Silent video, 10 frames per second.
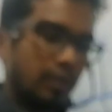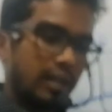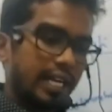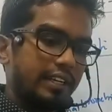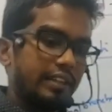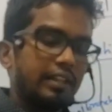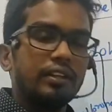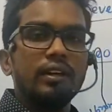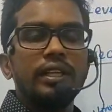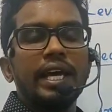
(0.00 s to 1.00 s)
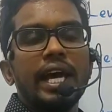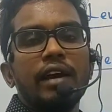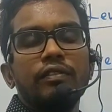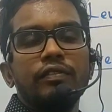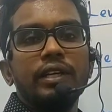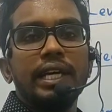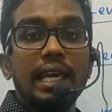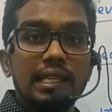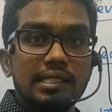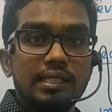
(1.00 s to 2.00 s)
alright, they have
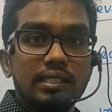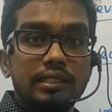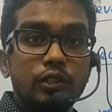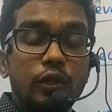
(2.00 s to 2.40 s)
gills.